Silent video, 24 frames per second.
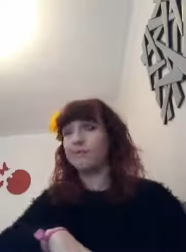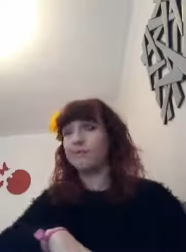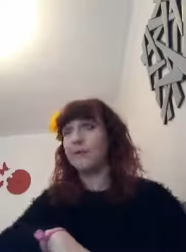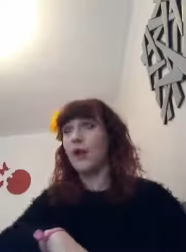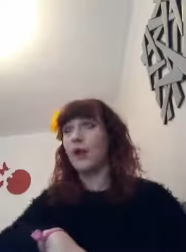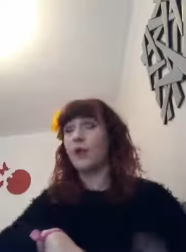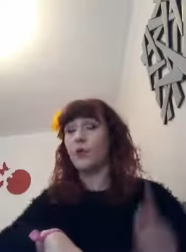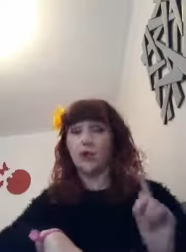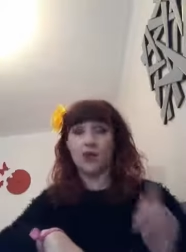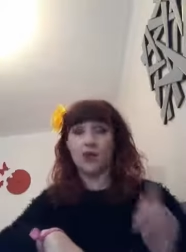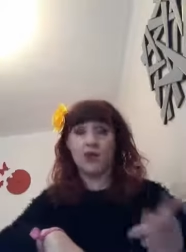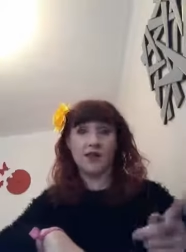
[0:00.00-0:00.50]

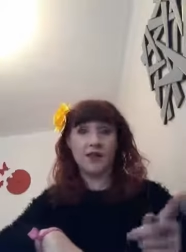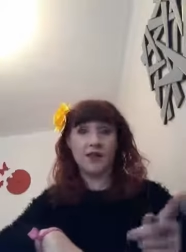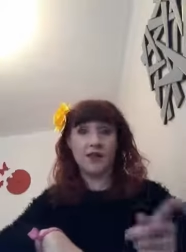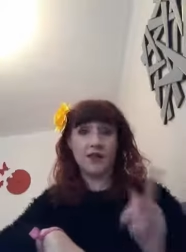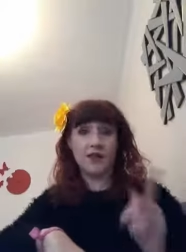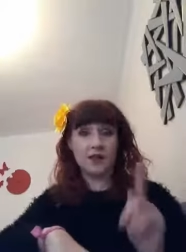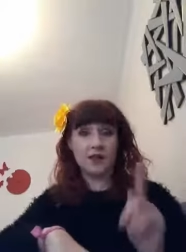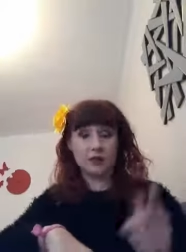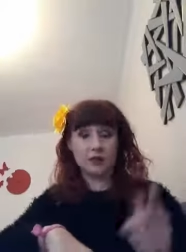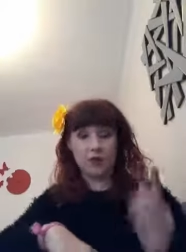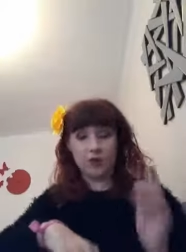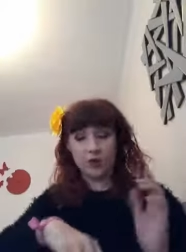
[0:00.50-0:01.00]
I'm not going to say that
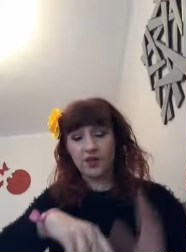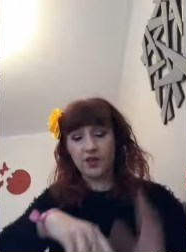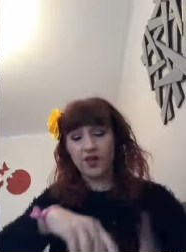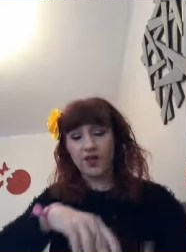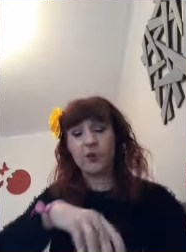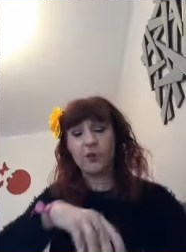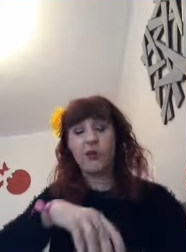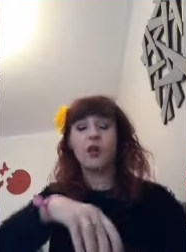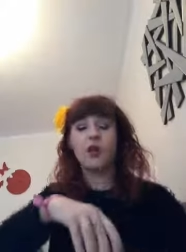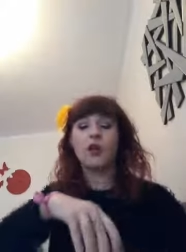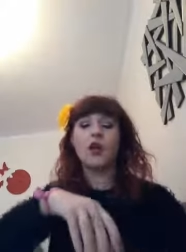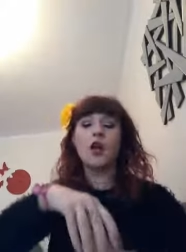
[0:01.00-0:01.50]
because I was going to
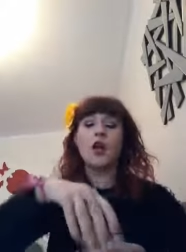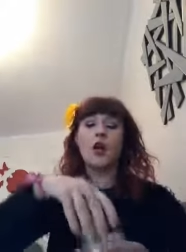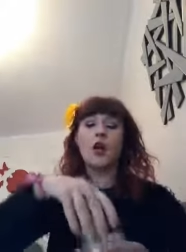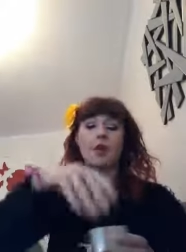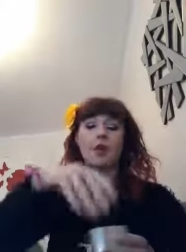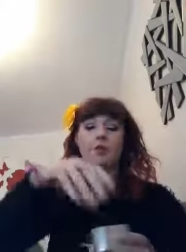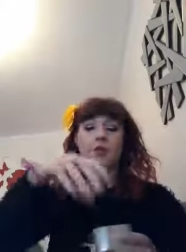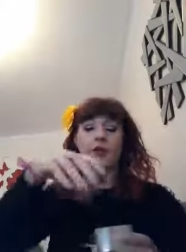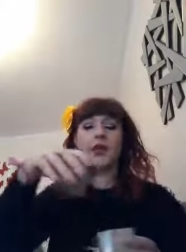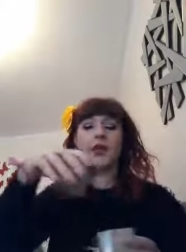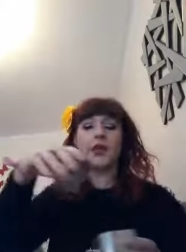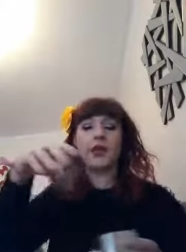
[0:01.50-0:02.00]
swear,
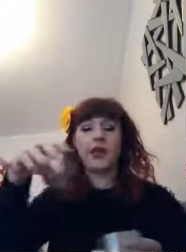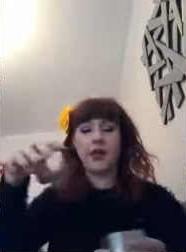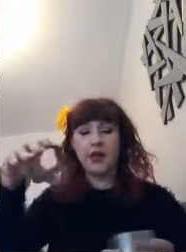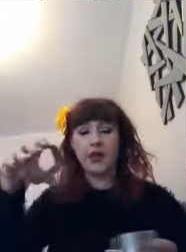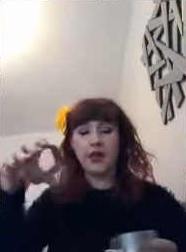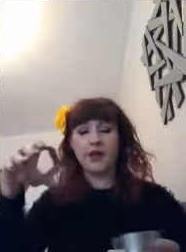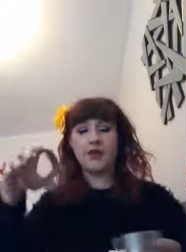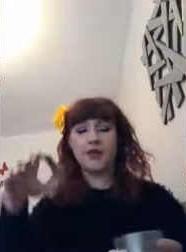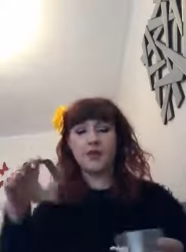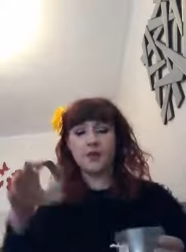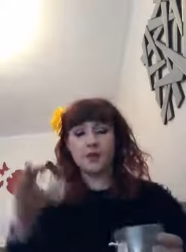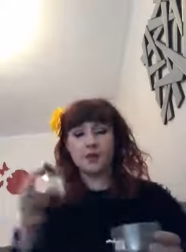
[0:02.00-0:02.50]
but
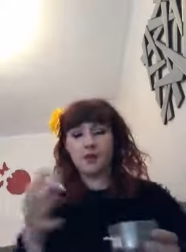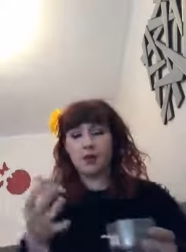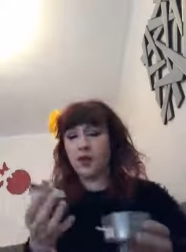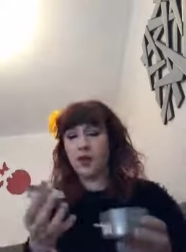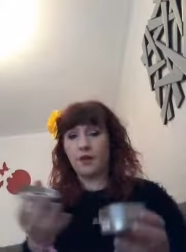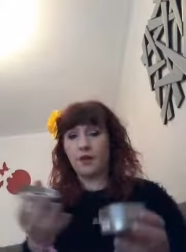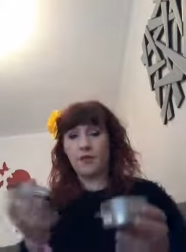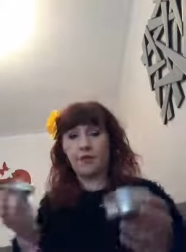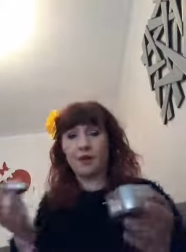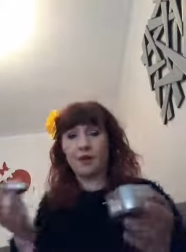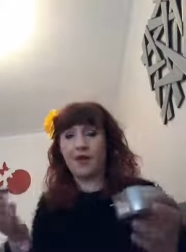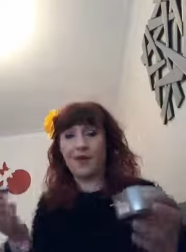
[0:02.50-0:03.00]
yeah, so
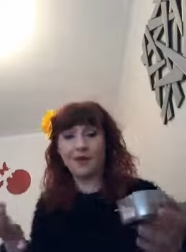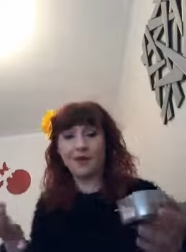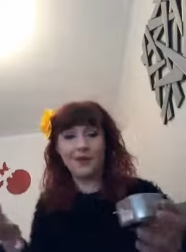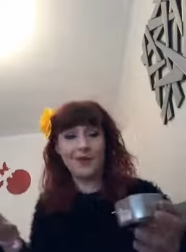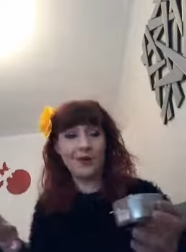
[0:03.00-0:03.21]
I, am